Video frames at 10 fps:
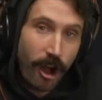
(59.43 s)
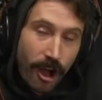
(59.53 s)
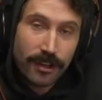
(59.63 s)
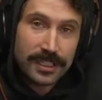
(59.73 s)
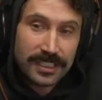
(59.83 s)

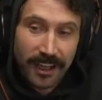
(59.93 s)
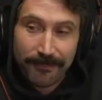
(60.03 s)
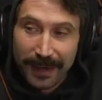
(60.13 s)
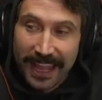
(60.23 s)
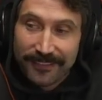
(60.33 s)
all the stuff,
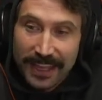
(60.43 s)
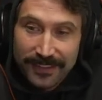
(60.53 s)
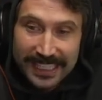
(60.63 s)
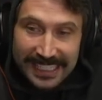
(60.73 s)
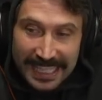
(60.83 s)
but I have
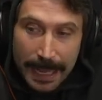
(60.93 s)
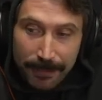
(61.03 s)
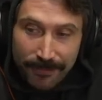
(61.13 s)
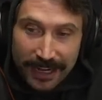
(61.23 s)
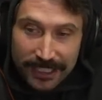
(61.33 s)
given an
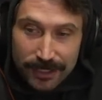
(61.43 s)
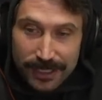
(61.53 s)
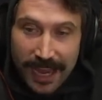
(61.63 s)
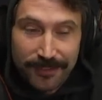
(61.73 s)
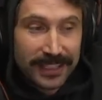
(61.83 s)
example of how to
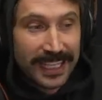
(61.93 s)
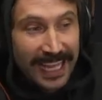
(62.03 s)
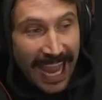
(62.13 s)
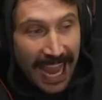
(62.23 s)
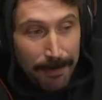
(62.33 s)
use everything
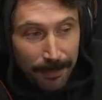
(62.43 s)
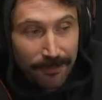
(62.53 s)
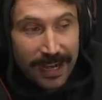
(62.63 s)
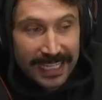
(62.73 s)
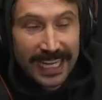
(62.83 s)
and
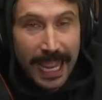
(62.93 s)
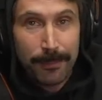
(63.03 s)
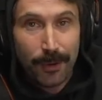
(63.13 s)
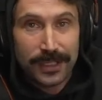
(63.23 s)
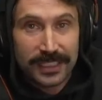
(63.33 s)
providing an
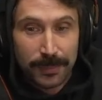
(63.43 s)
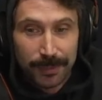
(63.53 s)
endpoint in the